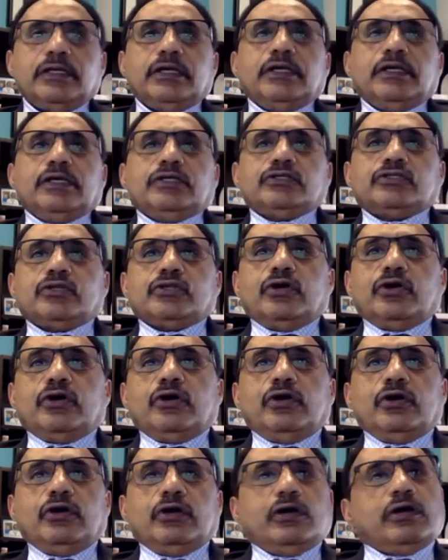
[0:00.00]

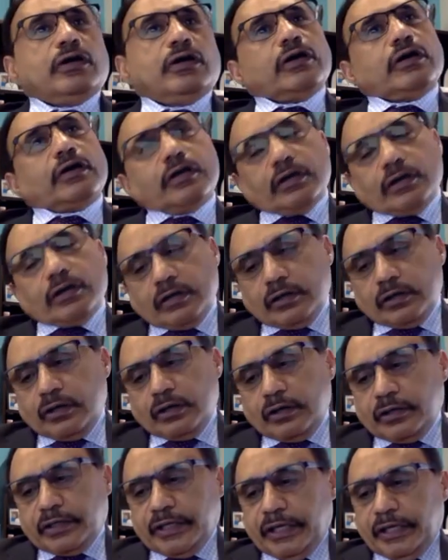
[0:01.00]
So,
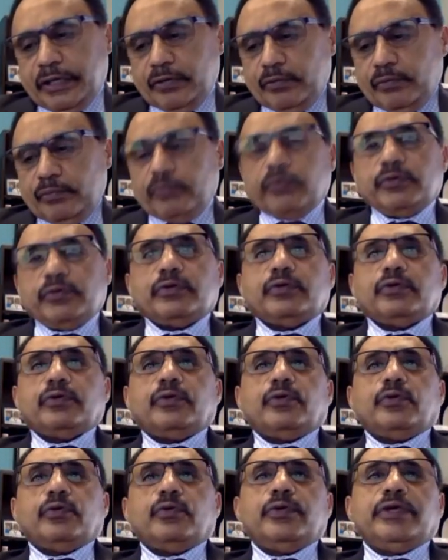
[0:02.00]
okay,
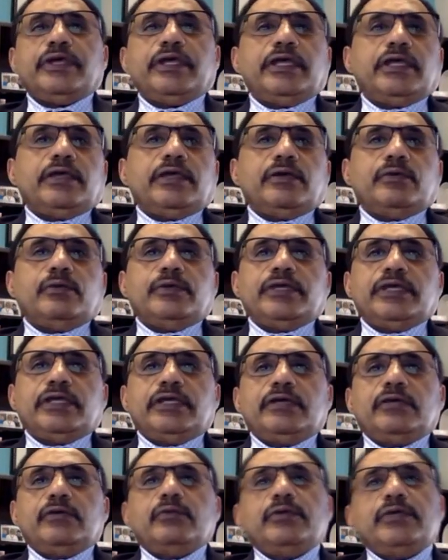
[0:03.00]
we
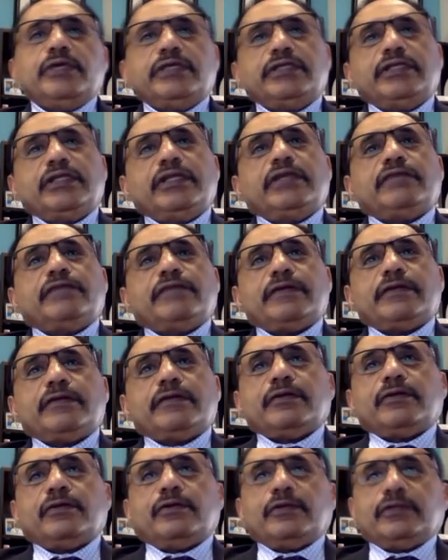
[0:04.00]
deliver
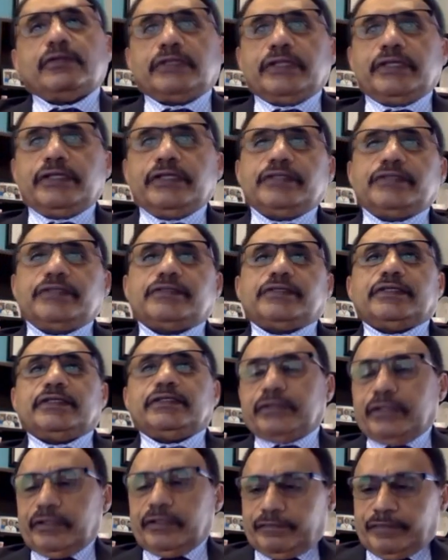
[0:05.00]
all these
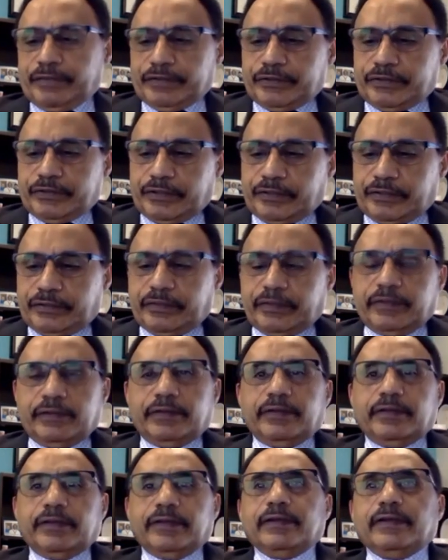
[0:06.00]
intervention,
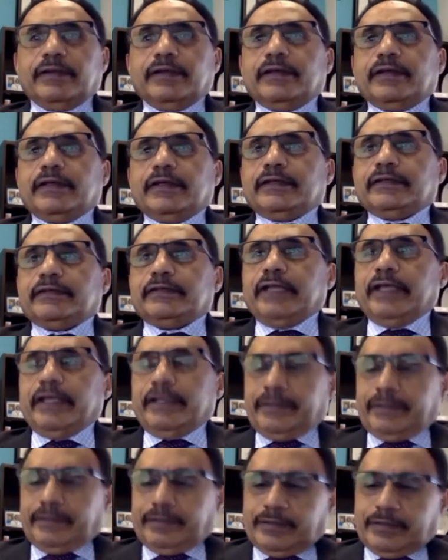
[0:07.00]

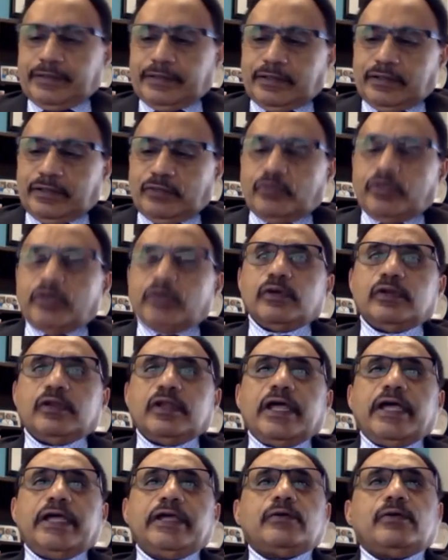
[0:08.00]
then we would
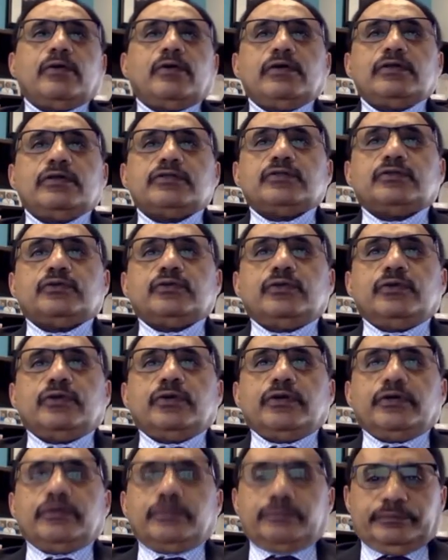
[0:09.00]
like also to know,